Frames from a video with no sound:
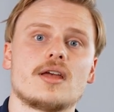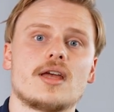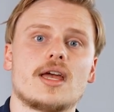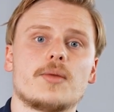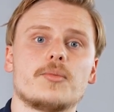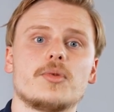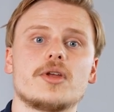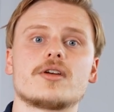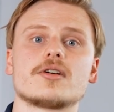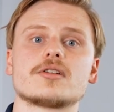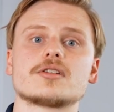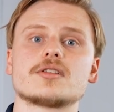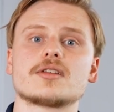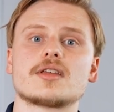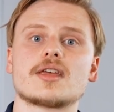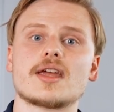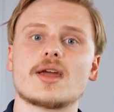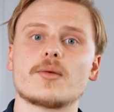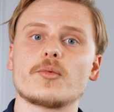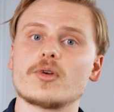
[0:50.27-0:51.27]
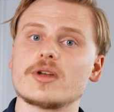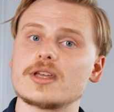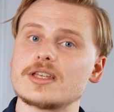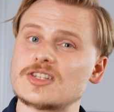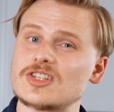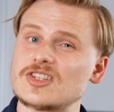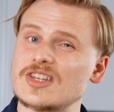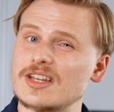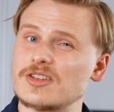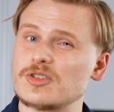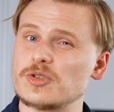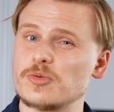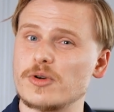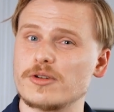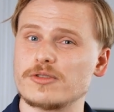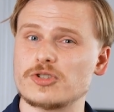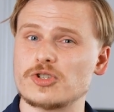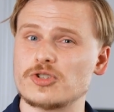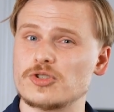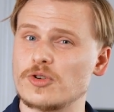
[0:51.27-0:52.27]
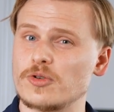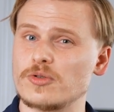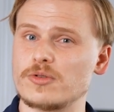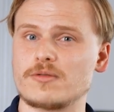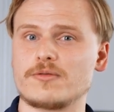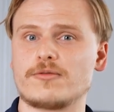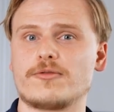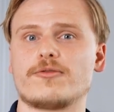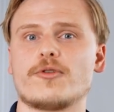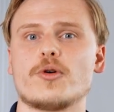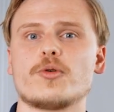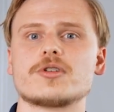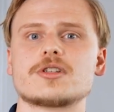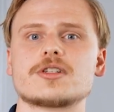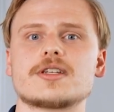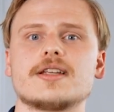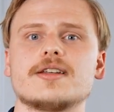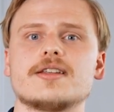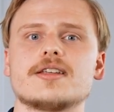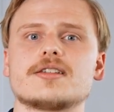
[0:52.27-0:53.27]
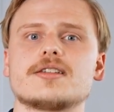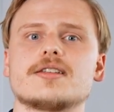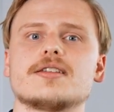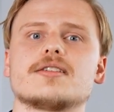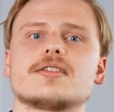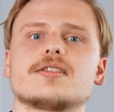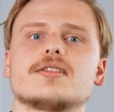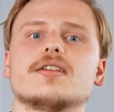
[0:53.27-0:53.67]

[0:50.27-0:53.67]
and because the camera is set to a certain focusing distance,